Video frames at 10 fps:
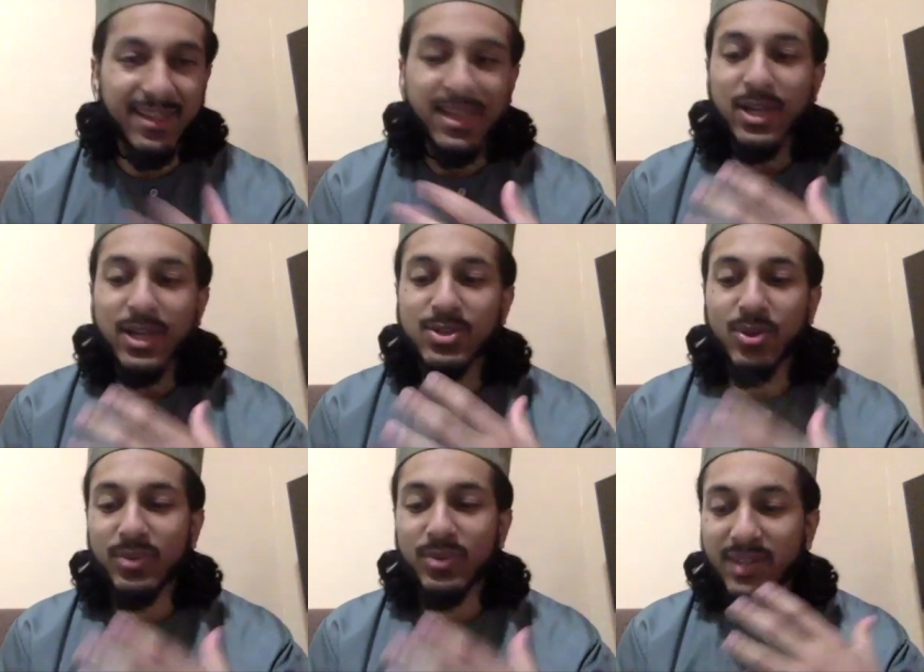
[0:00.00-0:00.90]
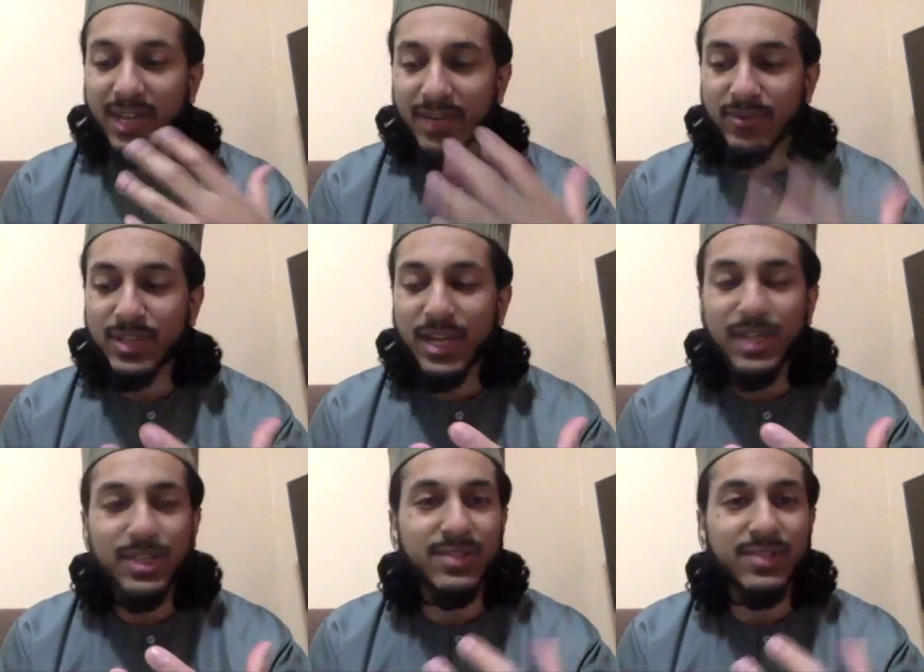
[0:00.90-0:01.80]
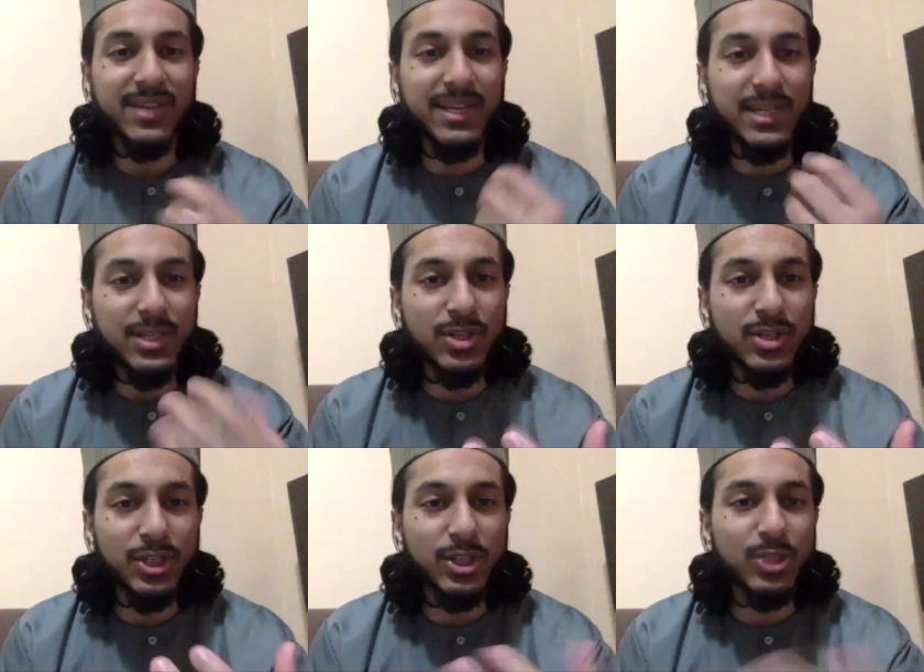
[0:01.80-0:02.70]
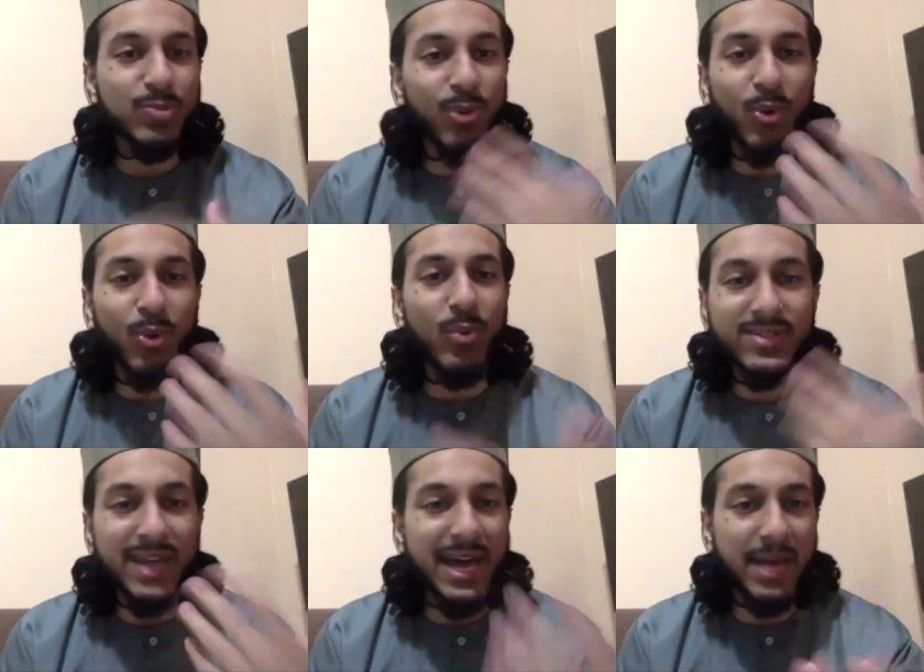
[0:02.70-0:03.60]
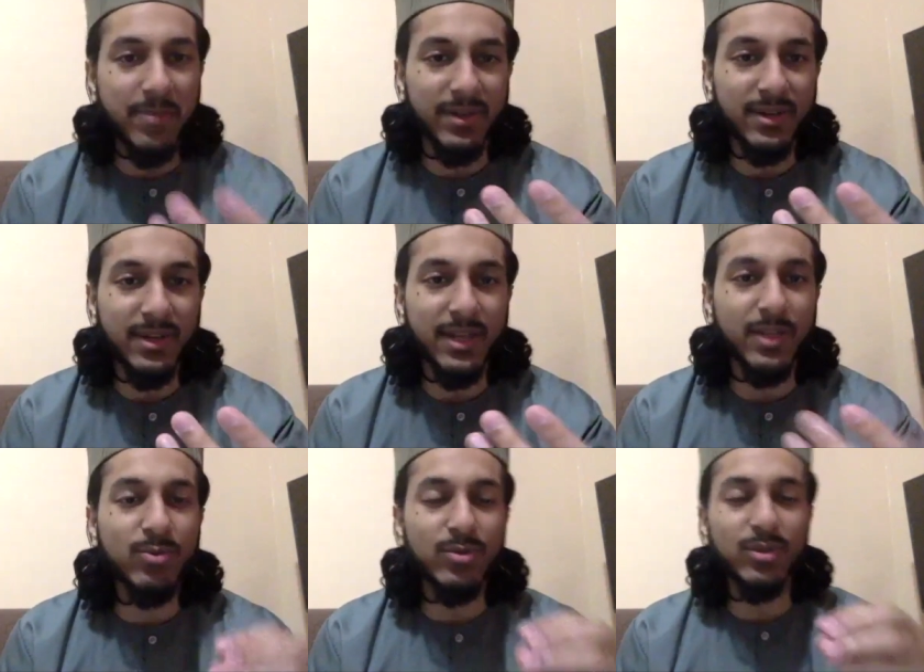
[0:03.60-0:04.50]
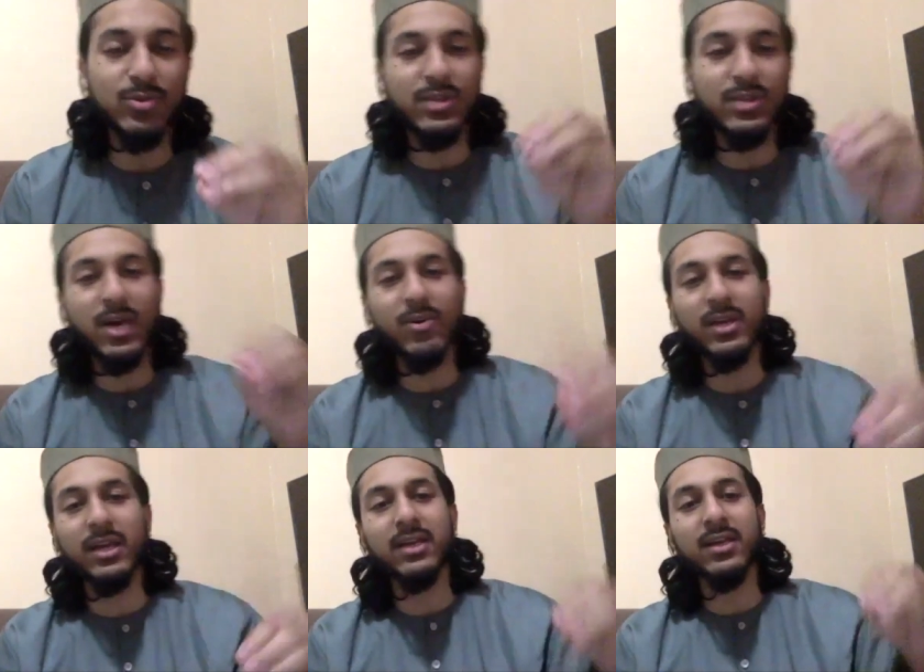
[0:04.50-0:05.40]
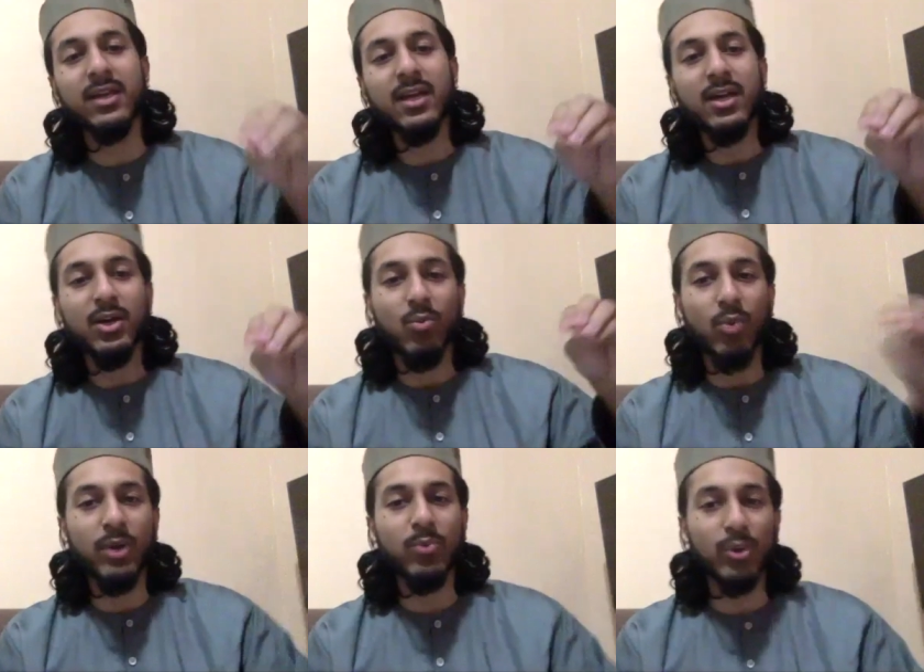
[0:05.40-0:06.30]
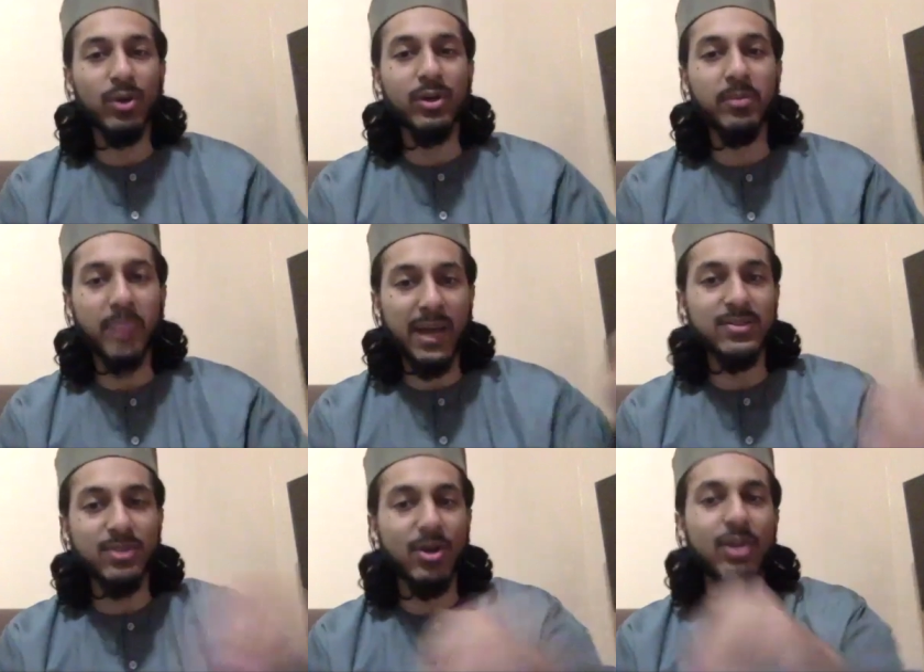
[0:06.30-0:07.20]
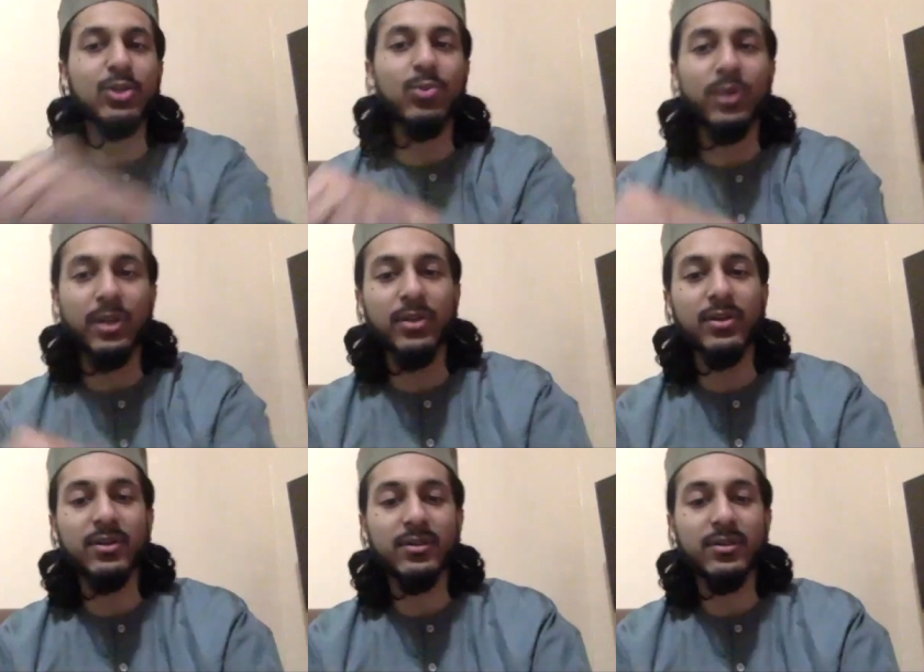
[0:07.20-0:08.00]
So the conversations and discussions will always happen. And you know, you see how like one word passes on to another,